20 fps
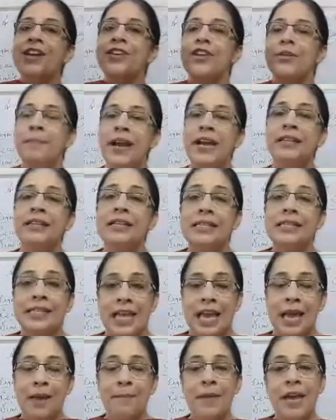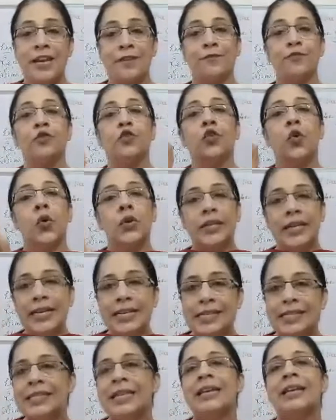remained the same, and if you
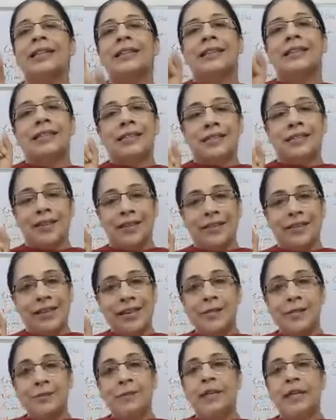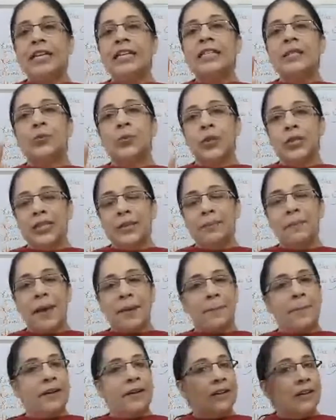notice, these birds,
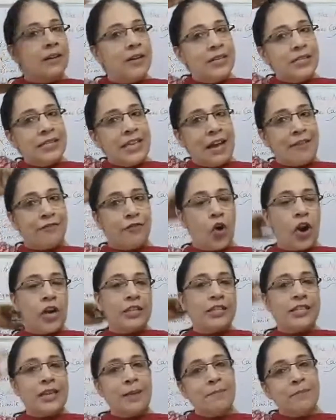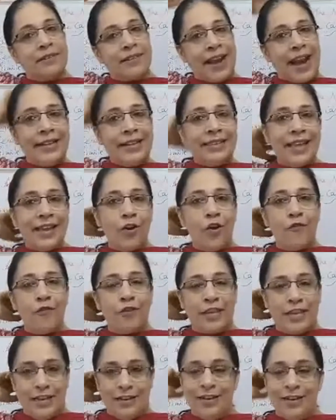woodpeckers, have got some red thing
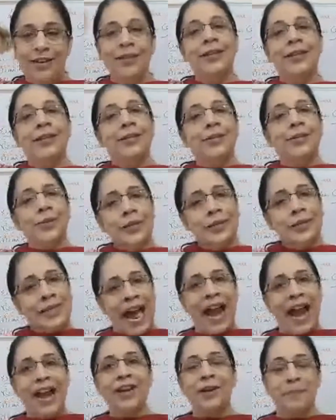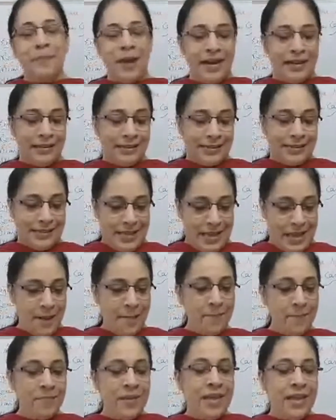over here. So that remained the
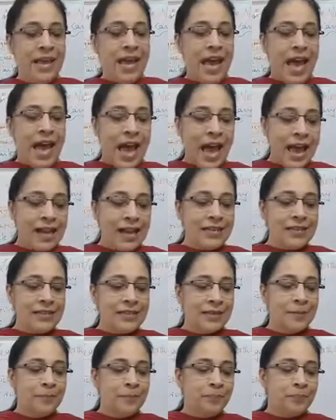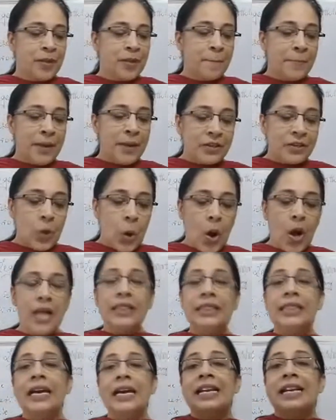same, but all
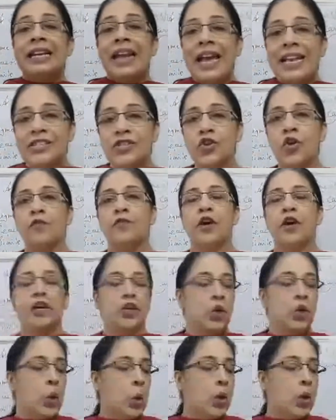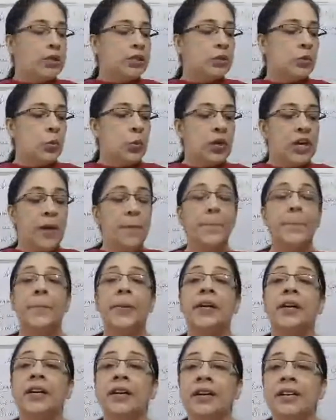the rest of her clothes were
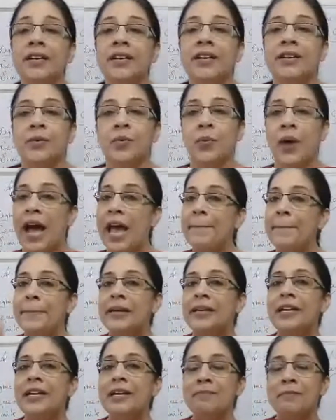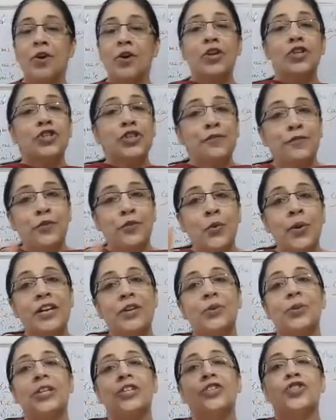burned. Why burned? Because she flew
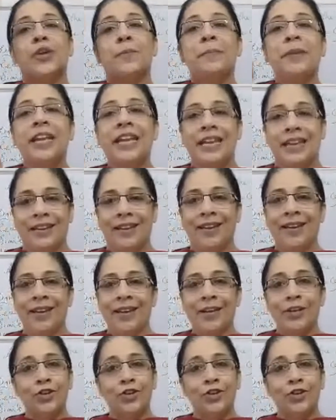into the chimney